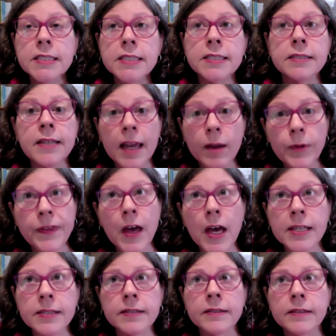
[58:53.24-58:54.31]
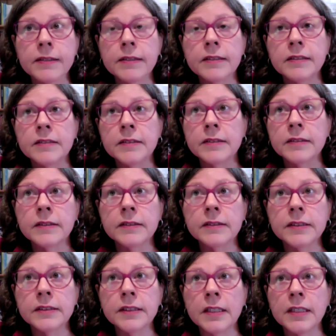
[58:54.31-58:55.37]
stay with us,
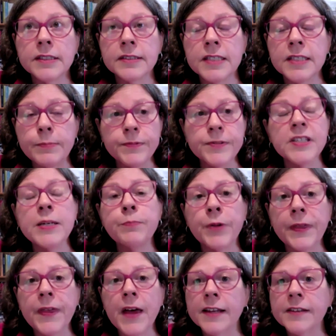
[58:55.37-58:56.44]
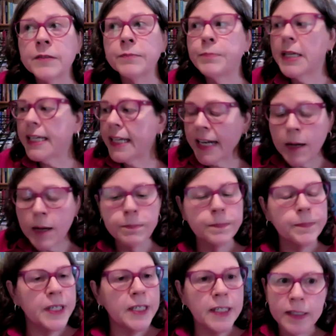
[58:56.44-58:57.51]
sleep sleep with us, but get up,
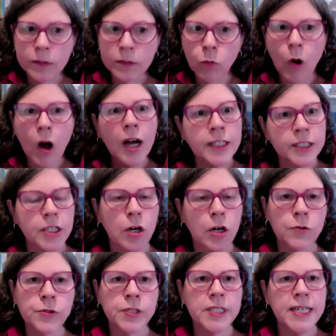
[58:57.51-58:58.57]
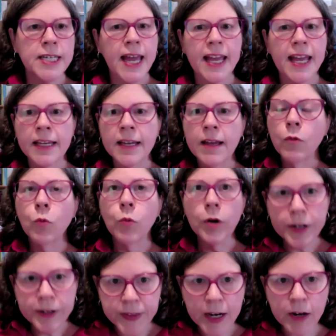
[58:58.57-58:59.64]
be walk to OCA,
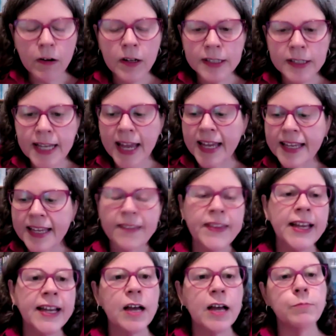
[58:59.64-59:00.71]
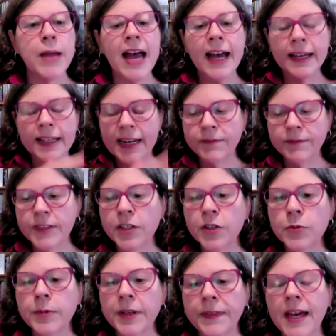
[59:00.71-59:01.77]
work there all day, and then come back and have
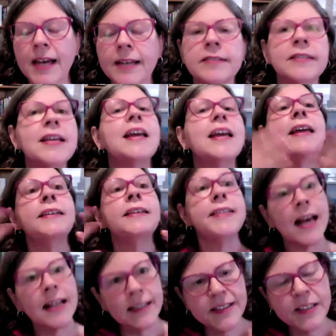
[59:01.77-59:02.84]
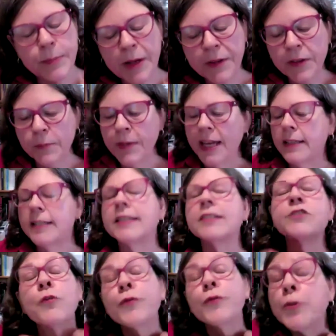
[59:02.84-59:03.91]
dinner with us and tell us about the painting.
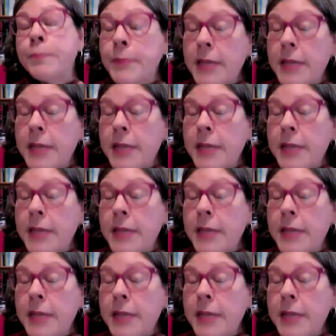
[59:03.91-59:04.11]
So for